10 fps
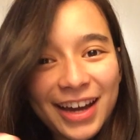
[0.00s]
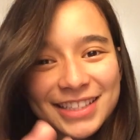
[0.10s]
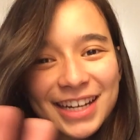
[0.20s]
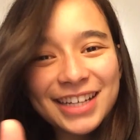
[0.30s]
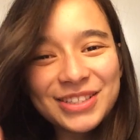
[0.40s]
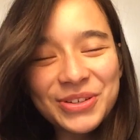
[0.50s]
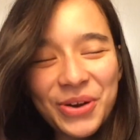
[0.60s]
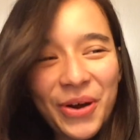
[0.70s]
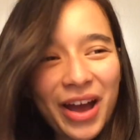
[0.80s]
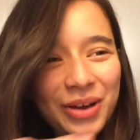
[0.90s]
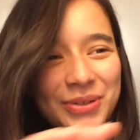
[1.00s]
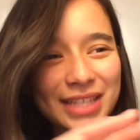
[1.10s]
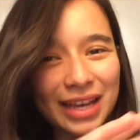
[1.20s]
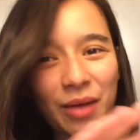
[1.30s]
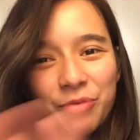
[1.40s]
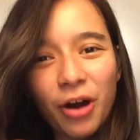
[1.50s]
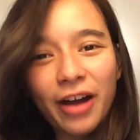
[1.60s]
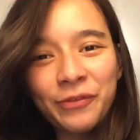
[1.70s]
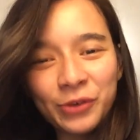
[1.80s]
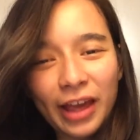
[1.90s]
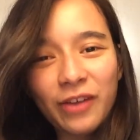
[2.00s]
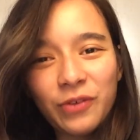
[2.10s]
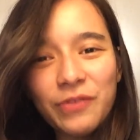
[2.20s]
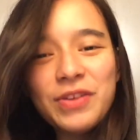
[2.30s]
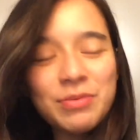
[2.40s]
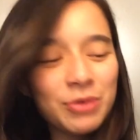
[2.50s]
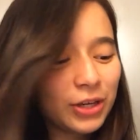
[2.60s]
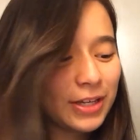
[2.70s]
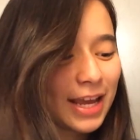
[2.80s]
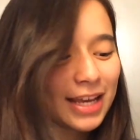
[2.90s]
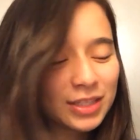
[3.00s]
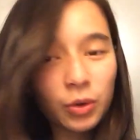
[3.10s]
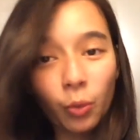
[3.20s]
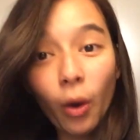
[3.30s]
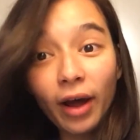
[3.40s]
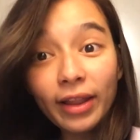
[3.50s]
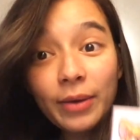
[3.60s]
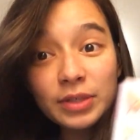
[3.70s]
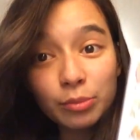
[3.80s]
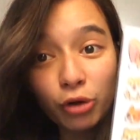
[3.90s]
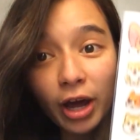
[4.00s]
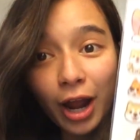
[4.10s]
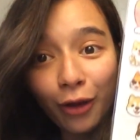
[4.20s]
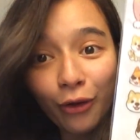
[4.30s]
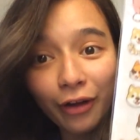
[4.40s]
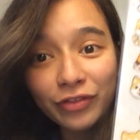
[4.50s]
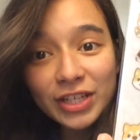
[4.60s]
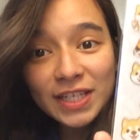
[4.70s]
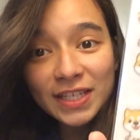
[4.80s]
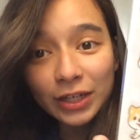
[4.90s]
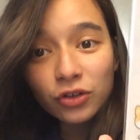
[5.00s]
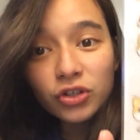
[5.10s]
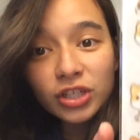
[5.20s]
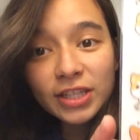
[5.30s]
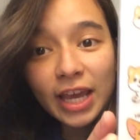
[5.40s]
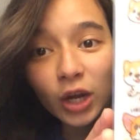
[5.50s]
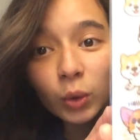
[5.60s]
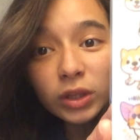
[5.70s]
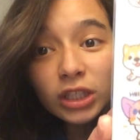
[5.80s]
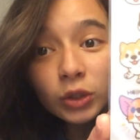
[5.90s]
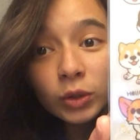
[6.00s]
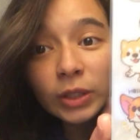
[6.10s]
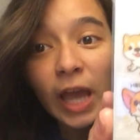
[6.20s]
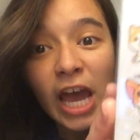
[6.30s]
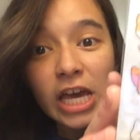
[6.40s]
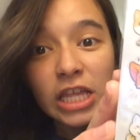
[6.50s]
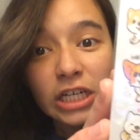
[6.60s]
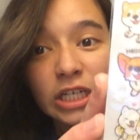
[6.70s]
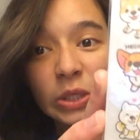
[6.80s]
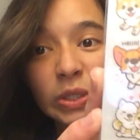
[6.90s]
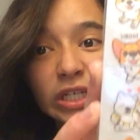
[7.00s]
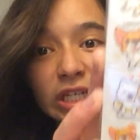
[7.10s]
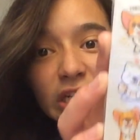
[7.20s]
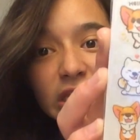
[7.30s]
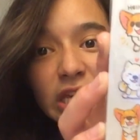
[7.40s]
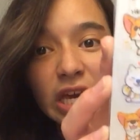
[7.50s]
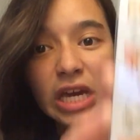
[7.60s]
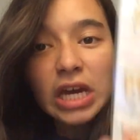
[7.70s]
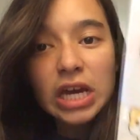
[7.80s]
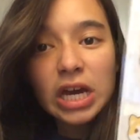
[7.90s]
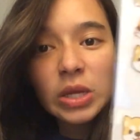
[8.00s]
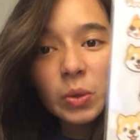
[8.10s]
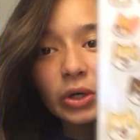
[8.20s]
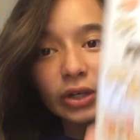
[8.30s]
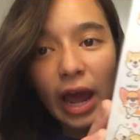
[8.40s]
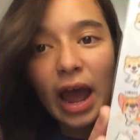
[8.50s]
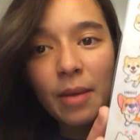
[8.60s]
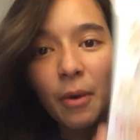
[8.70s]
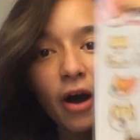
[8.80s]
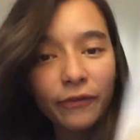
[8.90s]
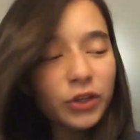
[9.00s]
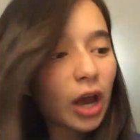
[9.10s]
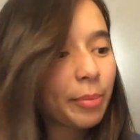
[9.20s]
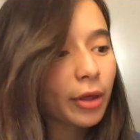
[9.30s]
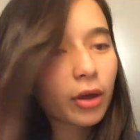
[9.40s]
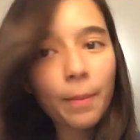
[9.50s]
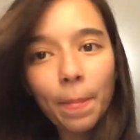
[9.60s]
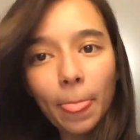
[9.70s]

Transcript: guys, guys, so you know how I was like abroad for like 50 million days? Well, while I was abroad, I got these stickers and they are literally the cutest thing in the world. I'm off topic.